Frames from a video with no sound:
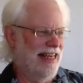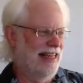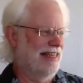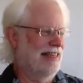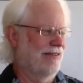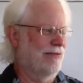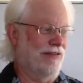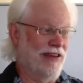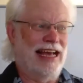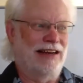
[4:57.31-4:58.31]
that
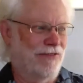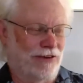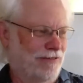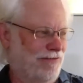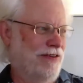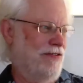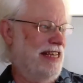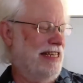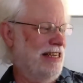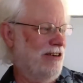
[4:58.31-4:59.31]
we've had for
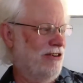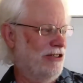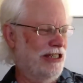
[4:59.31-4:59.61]
15 years,